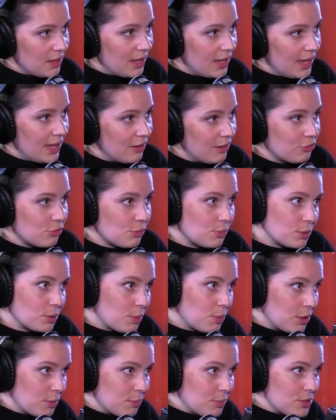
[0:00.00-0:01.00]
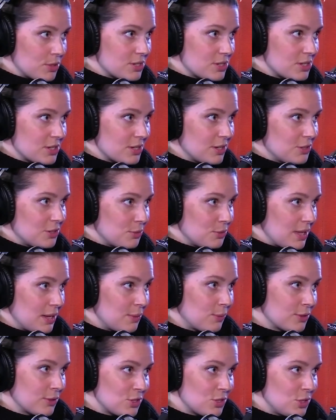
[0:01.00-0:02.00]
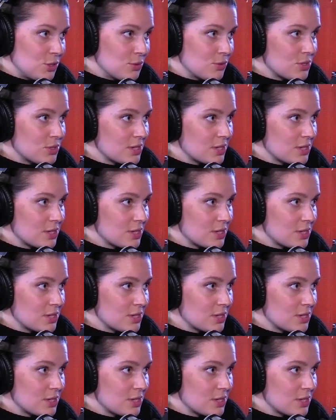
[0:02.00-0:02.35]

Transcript: For what purpose do they want to use?